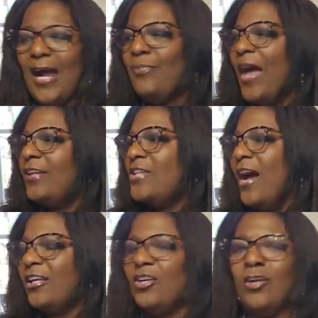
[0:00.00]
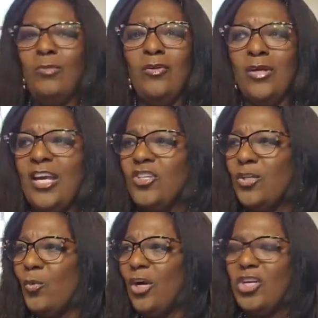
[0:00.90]
not talking
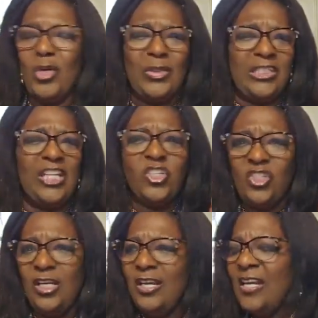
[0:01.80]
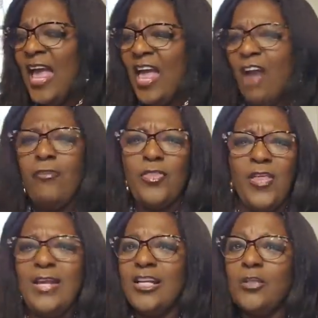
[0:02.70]
communication where your diction and
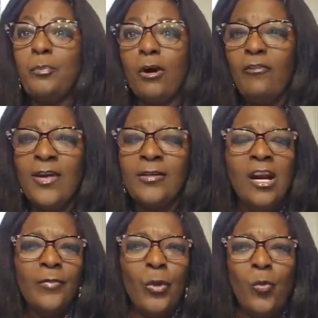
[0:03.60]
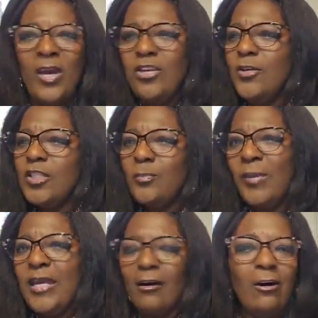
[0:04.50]
everything is perfect, the way you
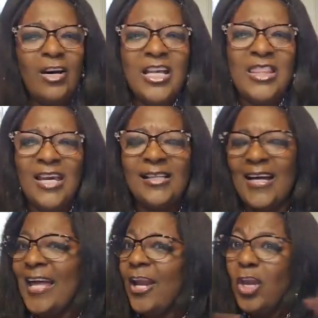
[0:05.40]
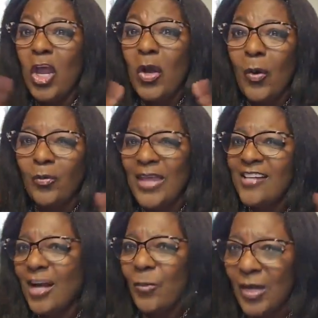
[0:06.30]
speak or anything like that. No,
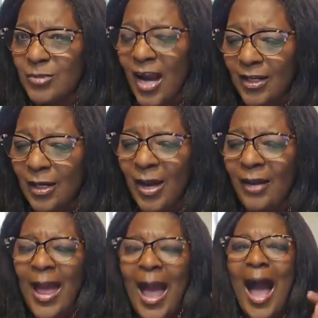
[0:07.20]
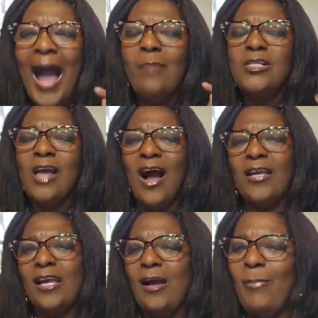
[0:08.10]
that's not what I'm talking about. I'm
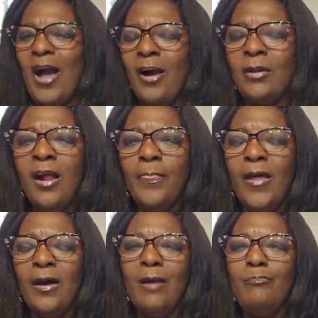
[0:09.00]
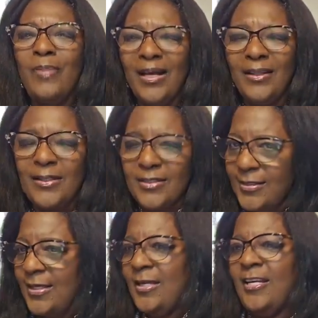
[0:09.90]
talking about the
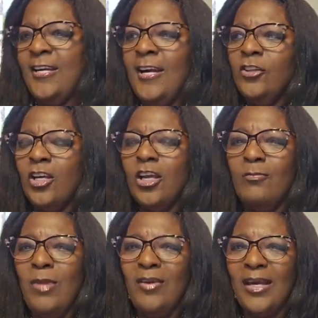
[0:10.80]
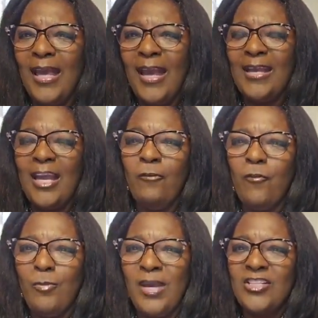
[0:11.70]
ability to communicate
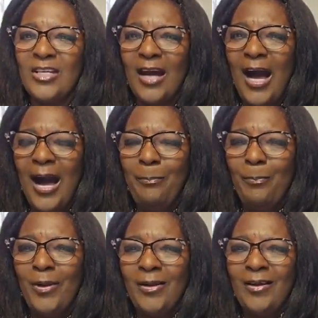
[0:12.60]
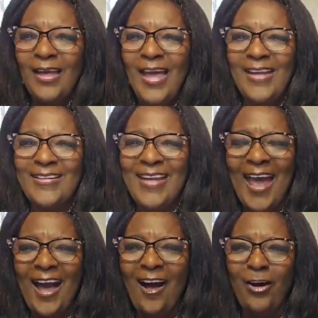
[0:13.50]
information up and
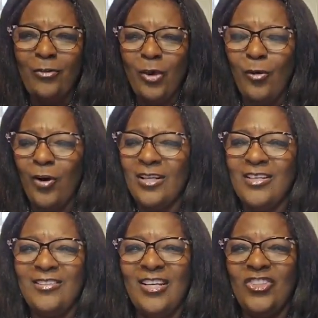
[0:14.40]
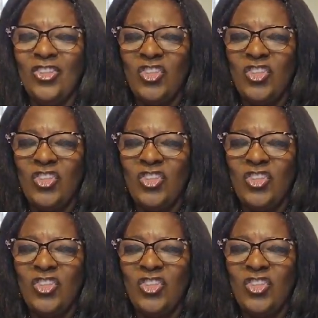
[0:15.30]
down the organization